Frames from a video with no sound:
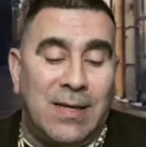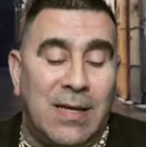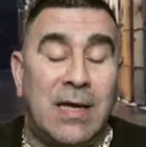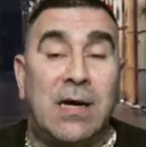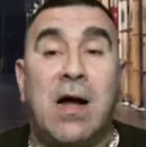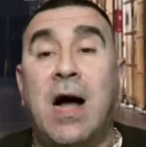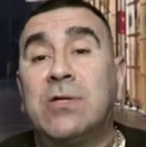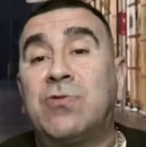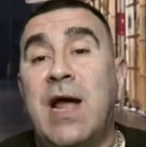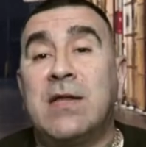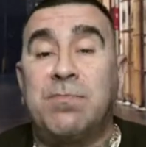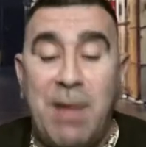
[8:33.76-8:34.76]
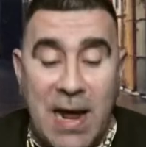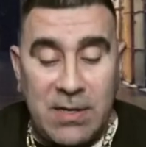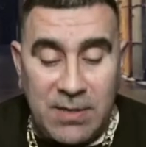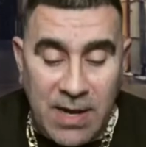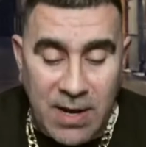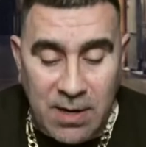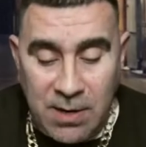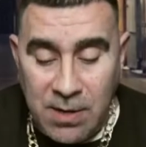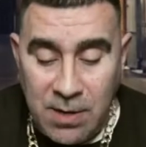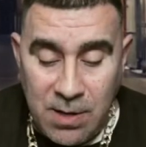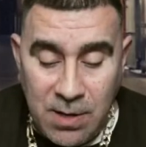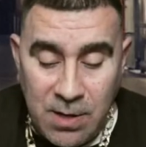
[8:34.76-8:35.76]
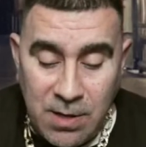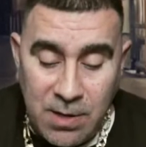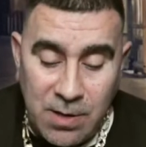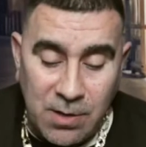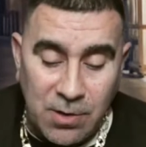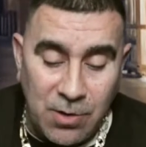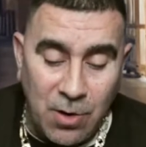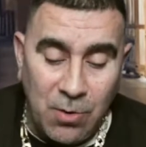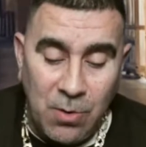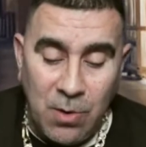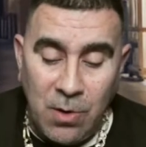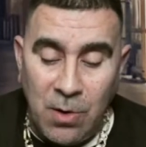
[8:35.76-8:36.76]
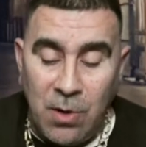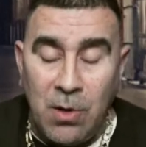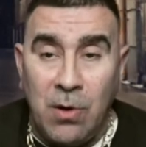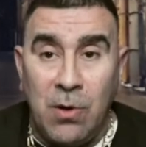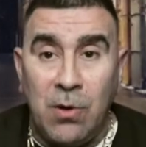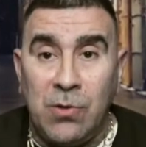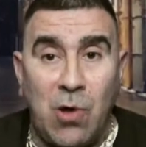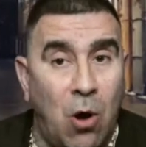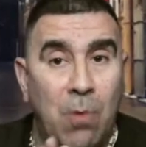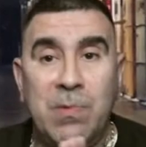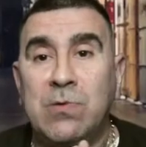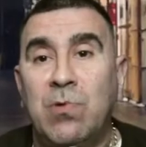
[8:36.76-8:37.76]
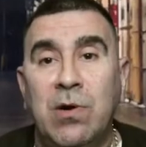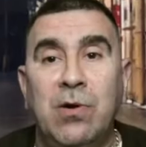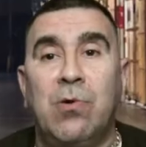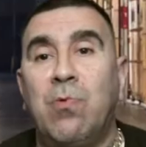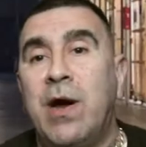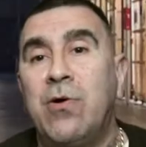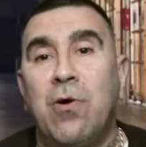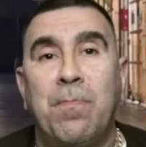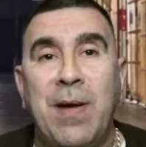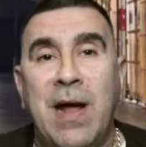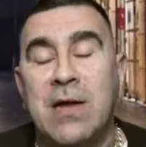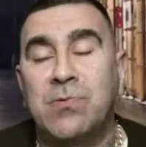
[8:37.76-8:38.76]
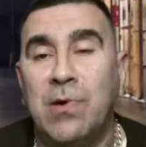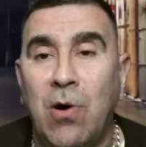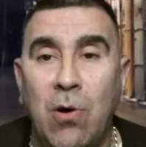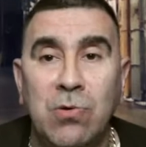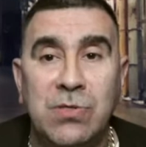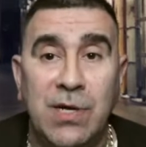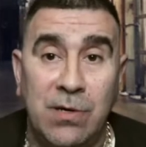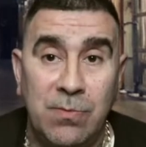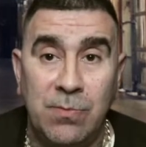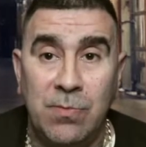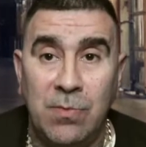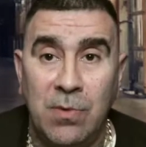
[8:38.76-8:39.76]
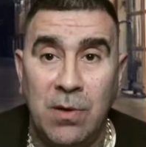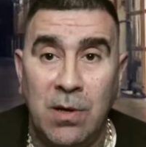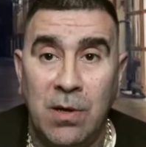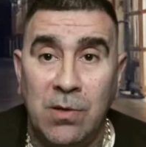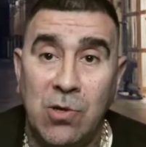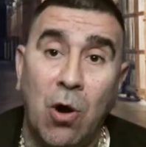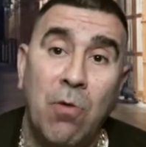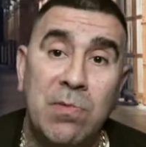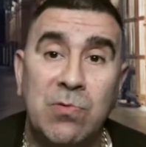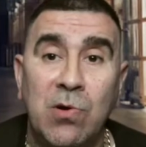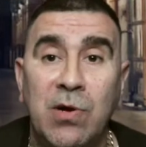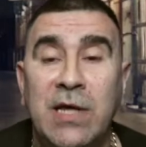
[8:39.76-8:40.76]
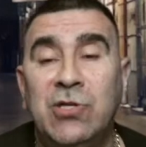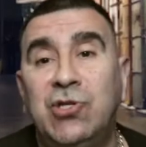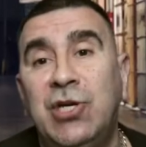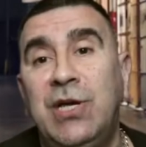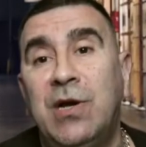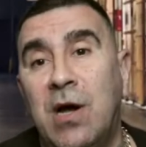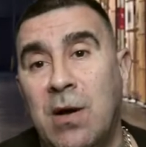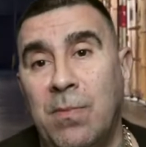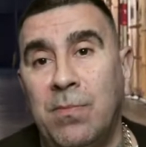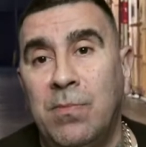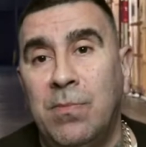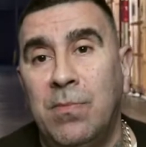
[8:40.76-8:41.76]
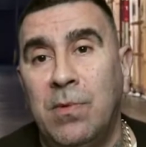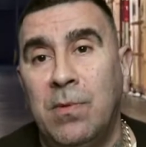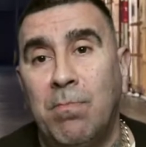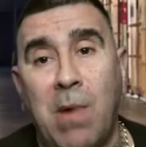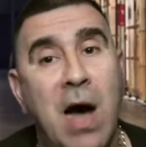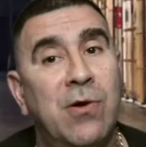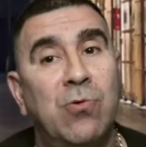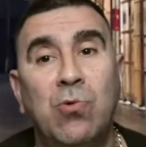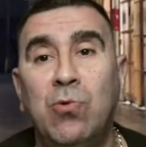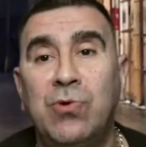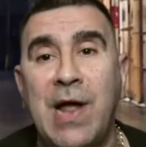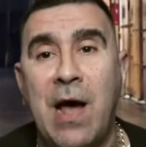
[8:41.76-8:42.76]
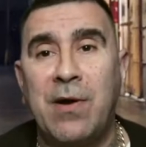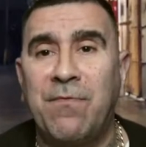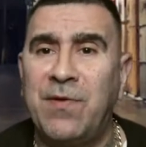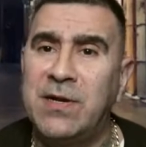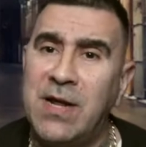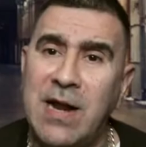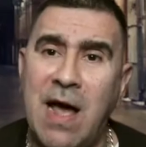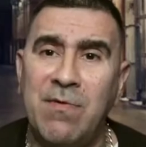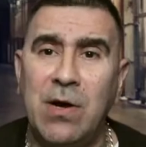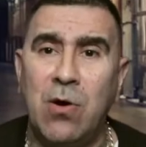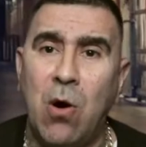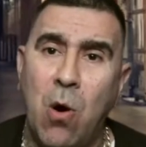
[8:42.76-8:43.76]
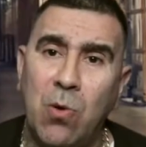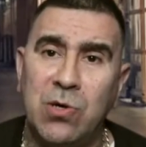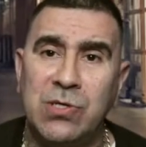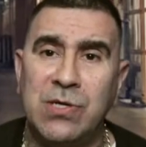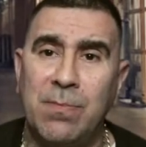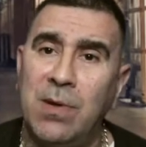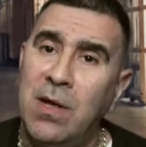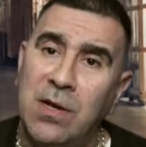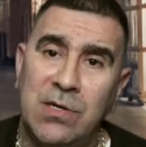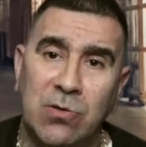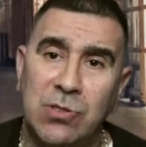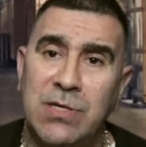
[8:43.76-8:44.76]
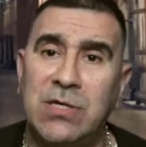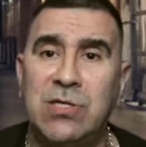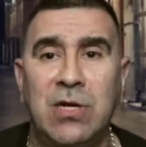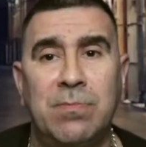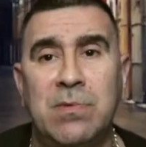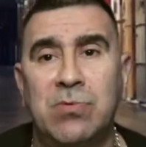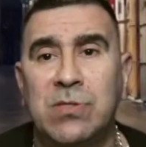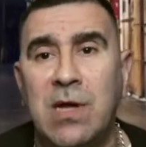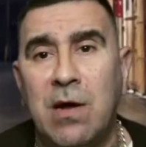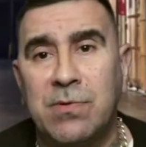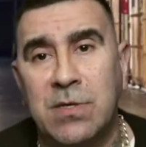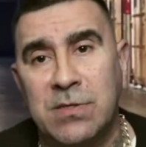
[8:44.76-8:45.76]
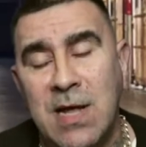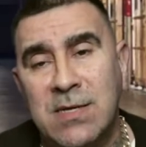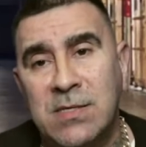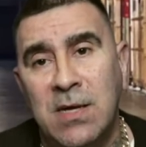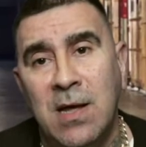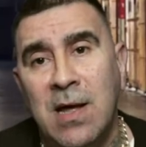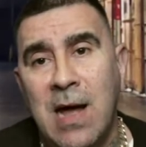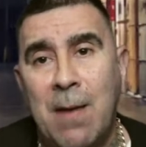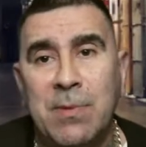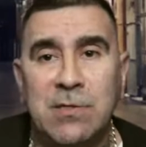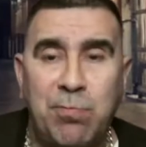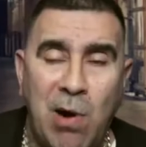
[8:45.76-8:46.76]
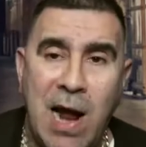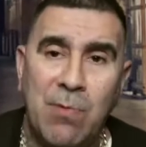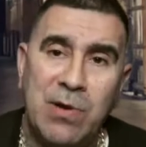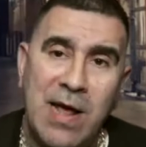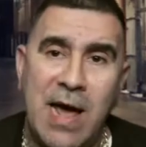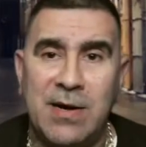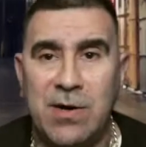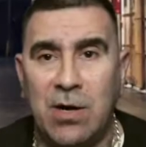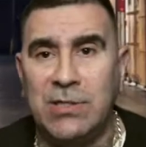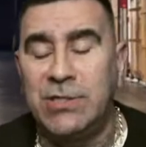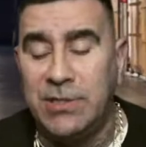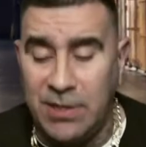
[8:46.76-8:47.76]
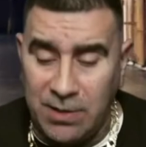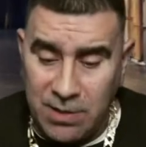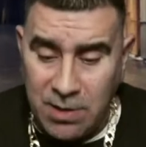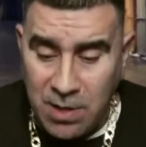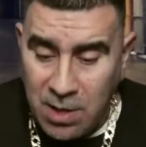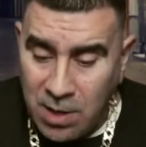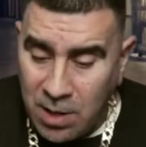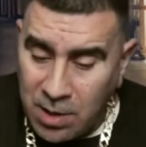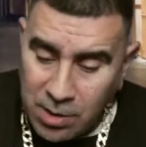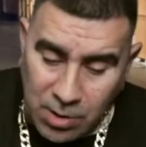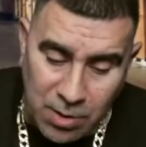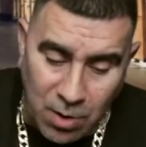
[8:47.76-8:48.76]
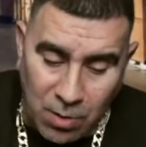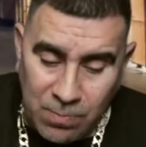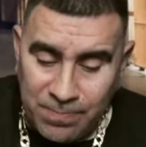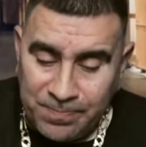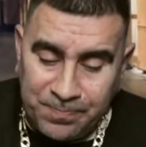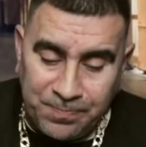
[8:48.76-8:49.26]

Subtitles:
in contrast, back then, you know, the homies weren't going to wear no pants with holes in them. The homies were going to get G'd up, bonnaroo down. If it did have a little hole or something, they'll stitch it up themselves because that's how much pride we had in our shit, you know.